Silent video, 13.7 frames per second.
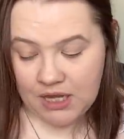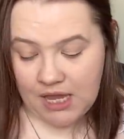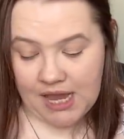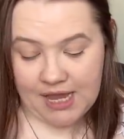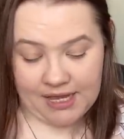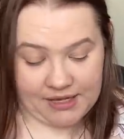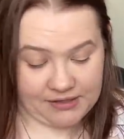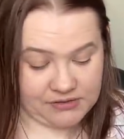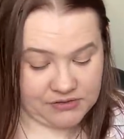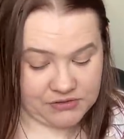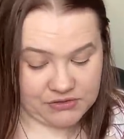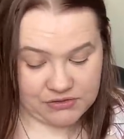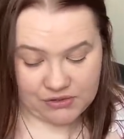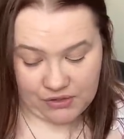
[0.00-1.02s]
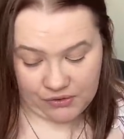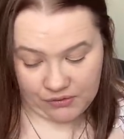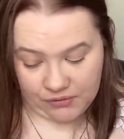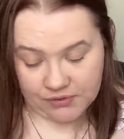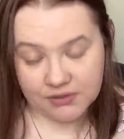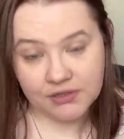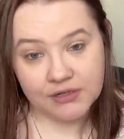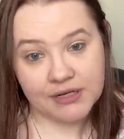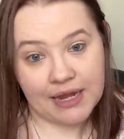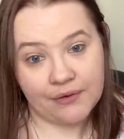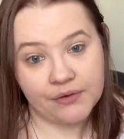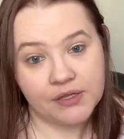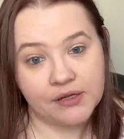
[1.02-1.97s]
and so
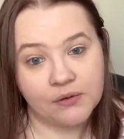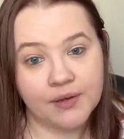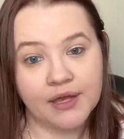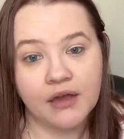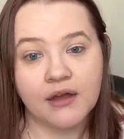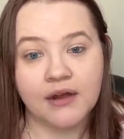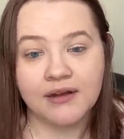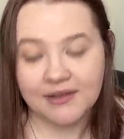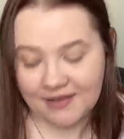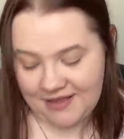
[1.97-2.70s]
now here we are